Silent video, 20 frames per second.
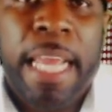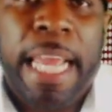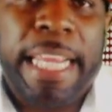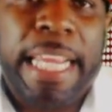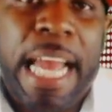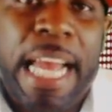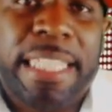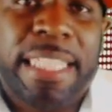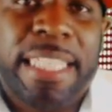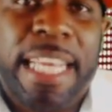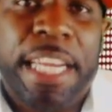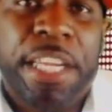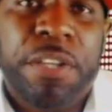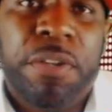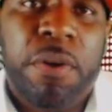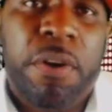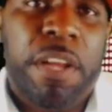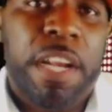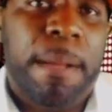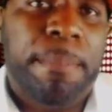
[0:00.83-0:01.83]
Hey guys, how you
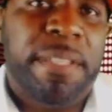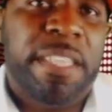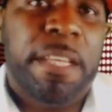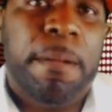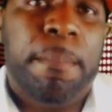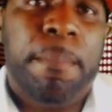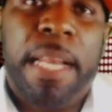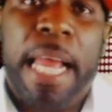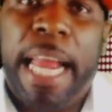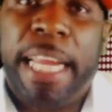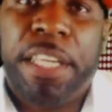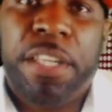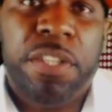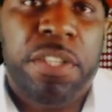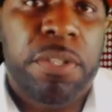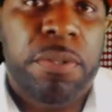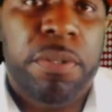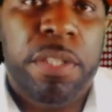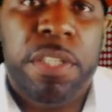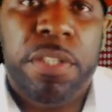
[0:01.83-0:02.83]
doing? I'm Tim Black.
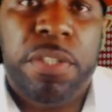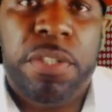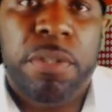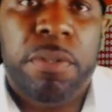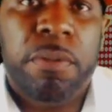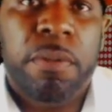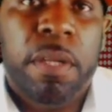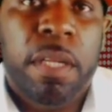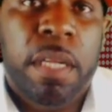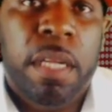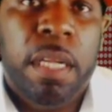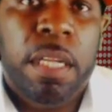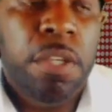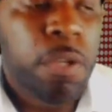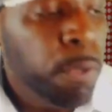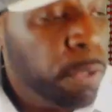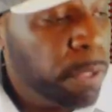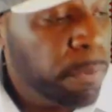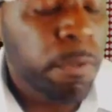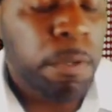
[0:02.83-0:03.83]
You're tuned into
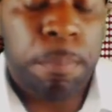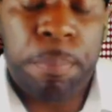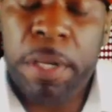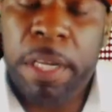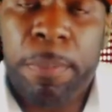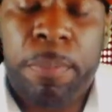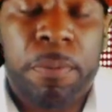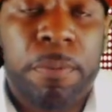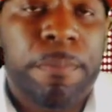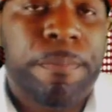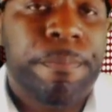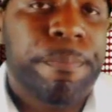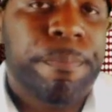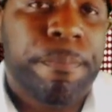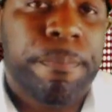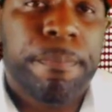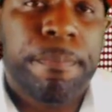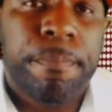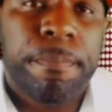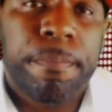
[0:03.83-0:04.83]
News for the People.
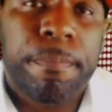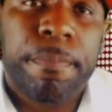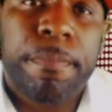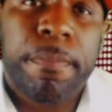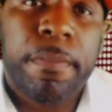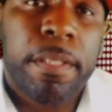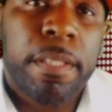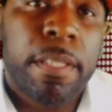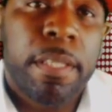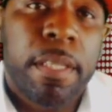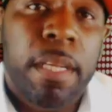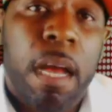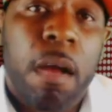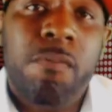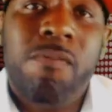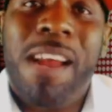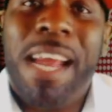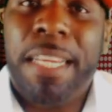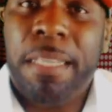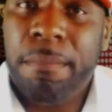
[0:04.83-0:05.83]

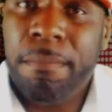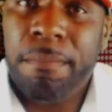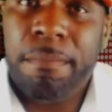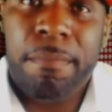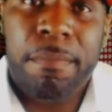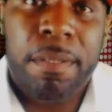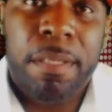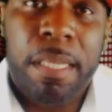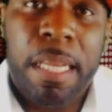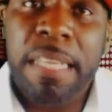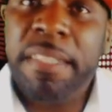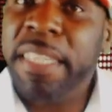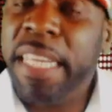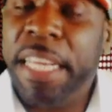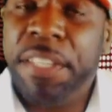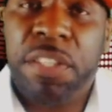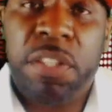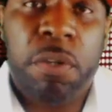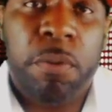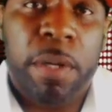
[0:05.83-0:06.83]
All right, let's
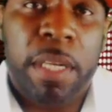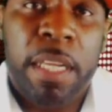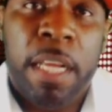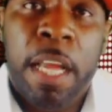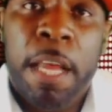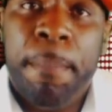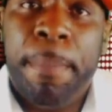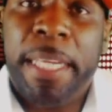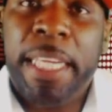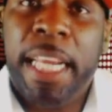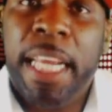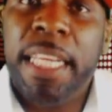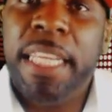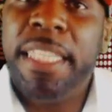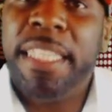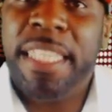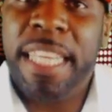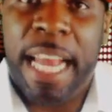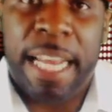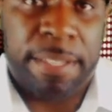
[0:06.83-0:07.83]
get to it.
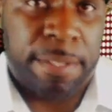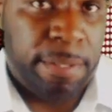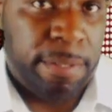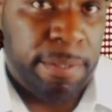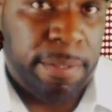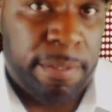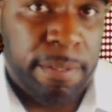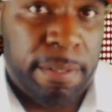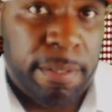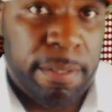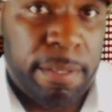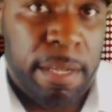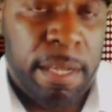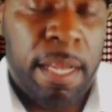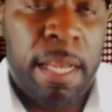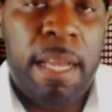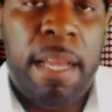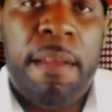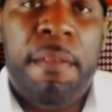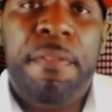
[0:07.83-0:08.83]
McKinney, Texas.
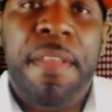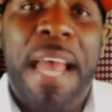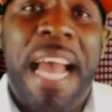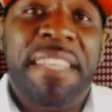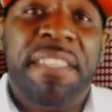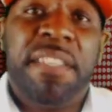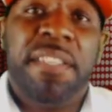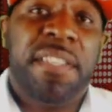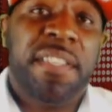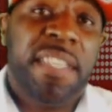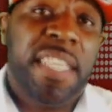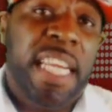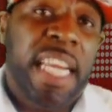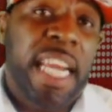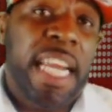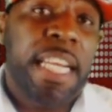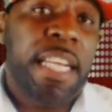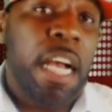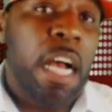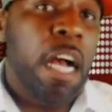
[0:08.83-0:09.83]
That's the
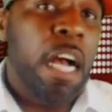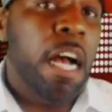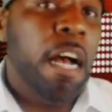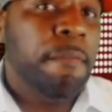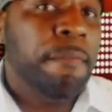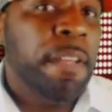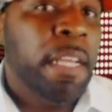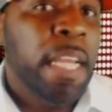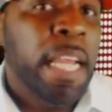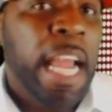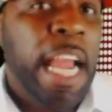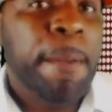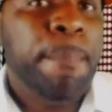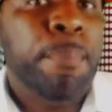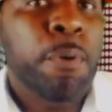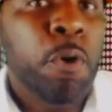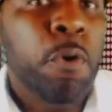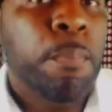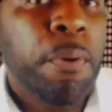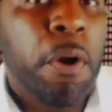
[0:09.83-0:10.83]
scene of a
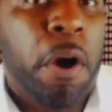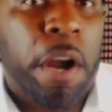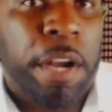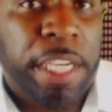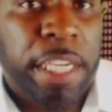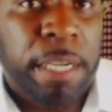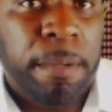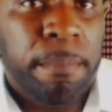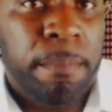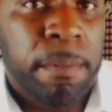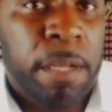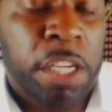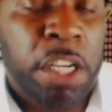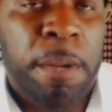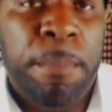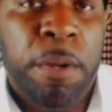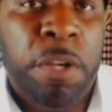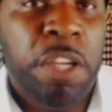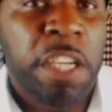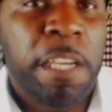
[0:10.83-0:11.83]
pool party, a
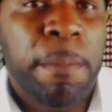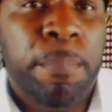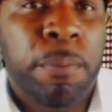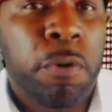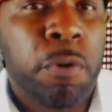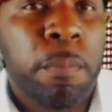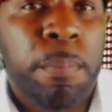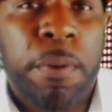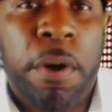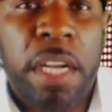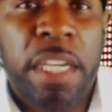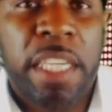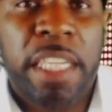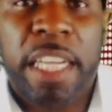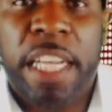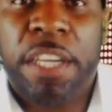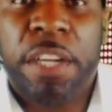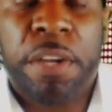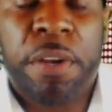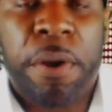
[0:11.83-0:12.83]
community pool party
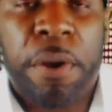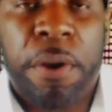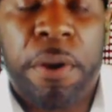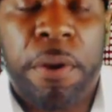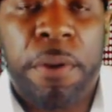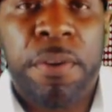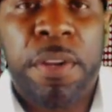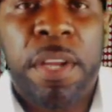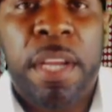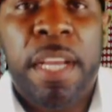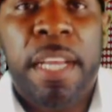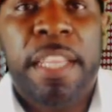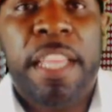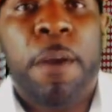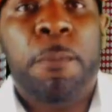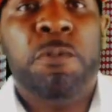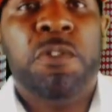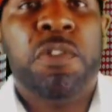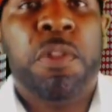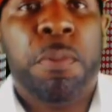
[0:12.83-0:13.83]
that occurred
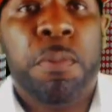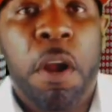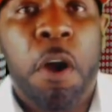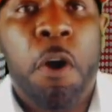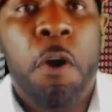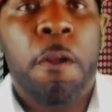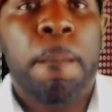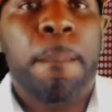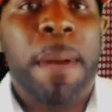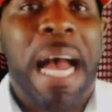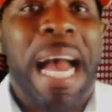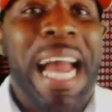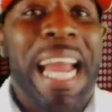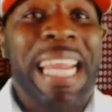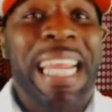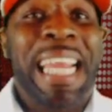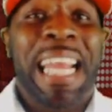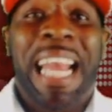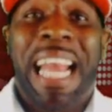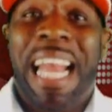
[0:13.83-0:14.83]
that was thrown
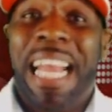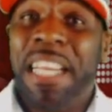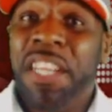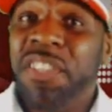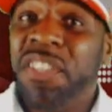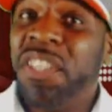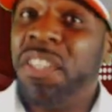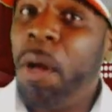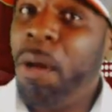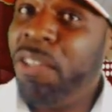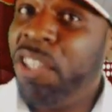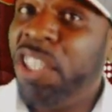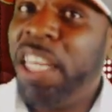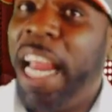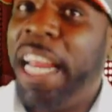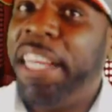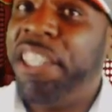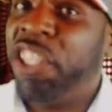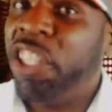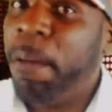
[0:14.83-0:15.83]
by an
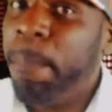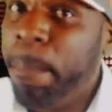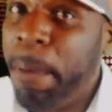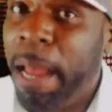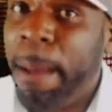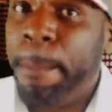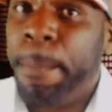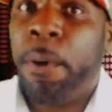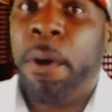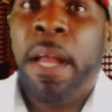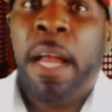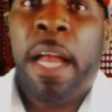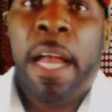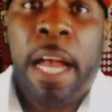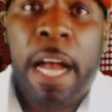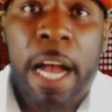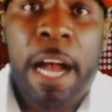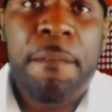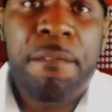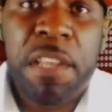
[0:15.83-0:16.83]
association member
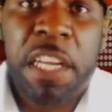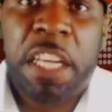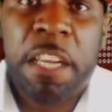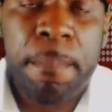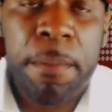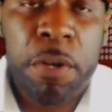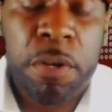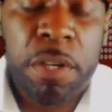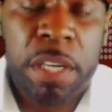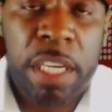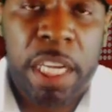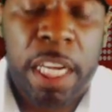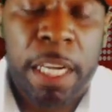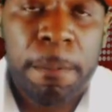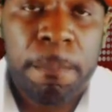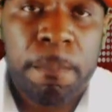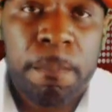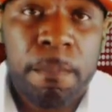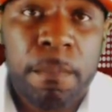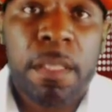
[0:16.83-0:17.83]
of the community
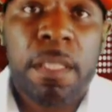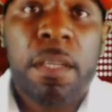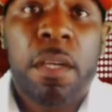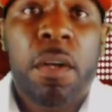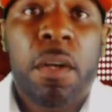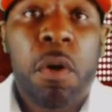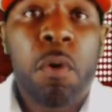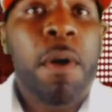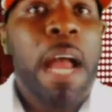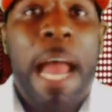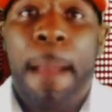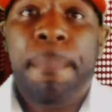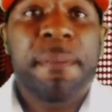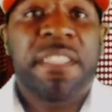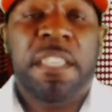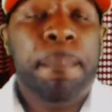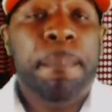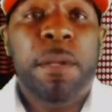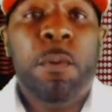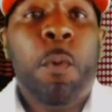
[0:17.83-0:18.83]
who
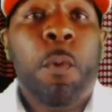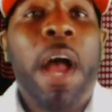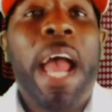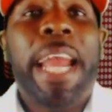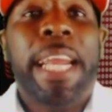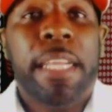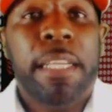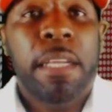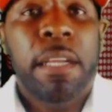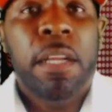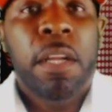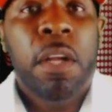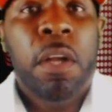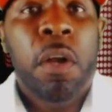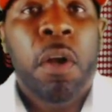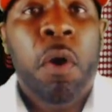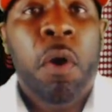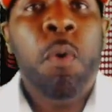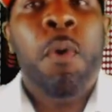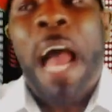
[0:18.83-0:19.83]
happens to be white,
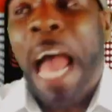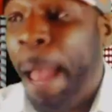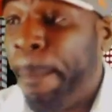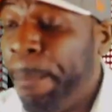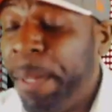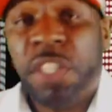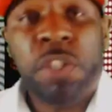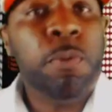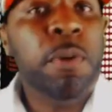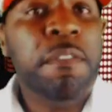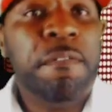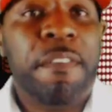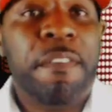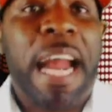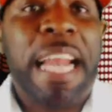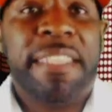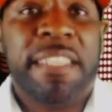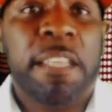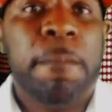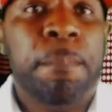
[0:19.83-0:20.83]
who happened to
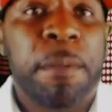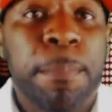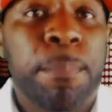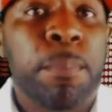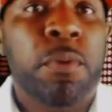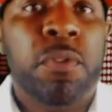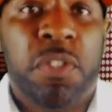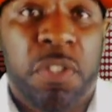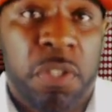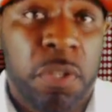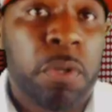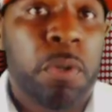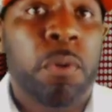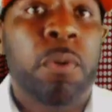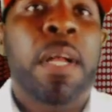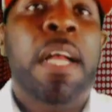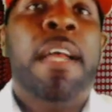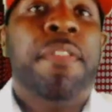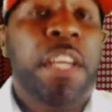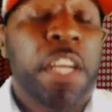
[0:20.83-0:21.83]
invite some people
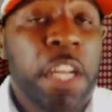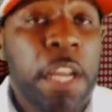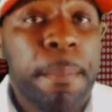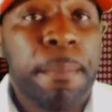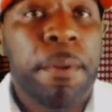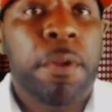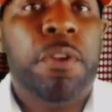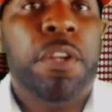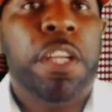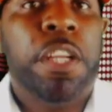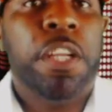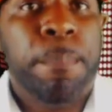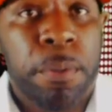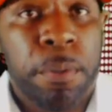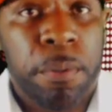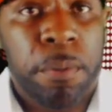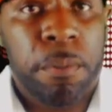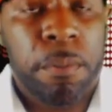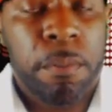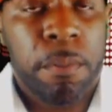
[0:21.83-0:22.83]
to the community
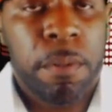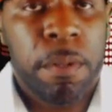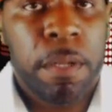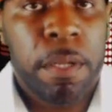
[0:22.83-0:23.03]
pool.